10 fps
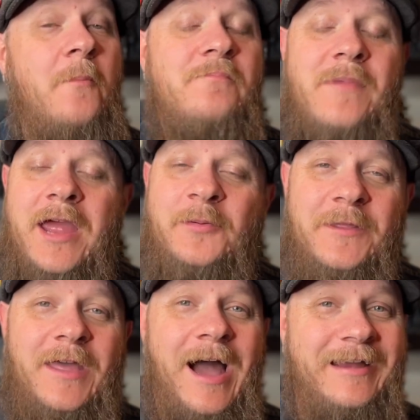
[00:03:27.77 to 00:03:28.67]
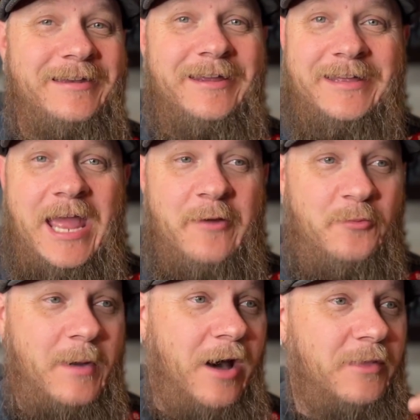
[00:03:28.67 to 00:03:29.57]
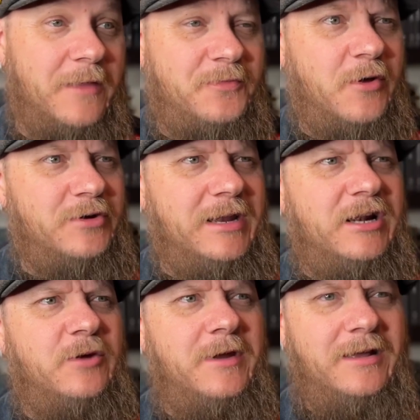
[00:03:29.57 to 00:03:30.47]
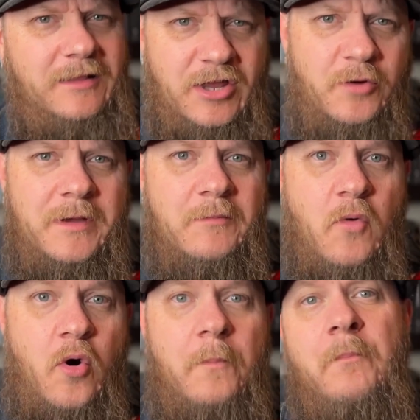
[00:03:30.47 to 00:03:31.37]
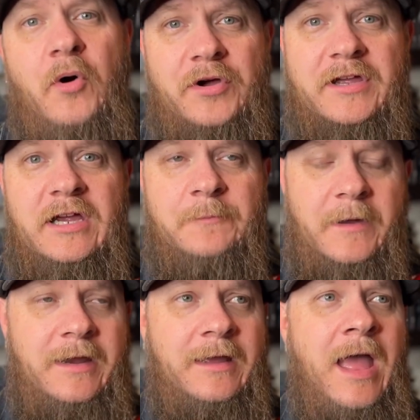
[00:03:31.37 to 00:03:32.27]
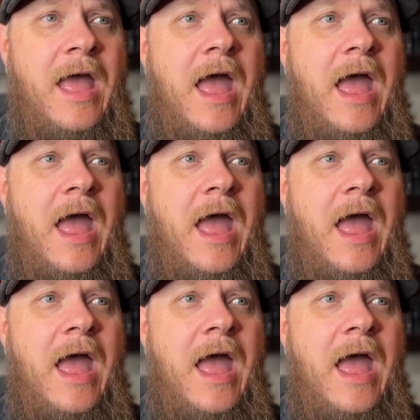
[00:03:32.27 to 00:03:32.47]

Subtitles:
Maybe the idea came about that there needed to be a little bit more bookkeeping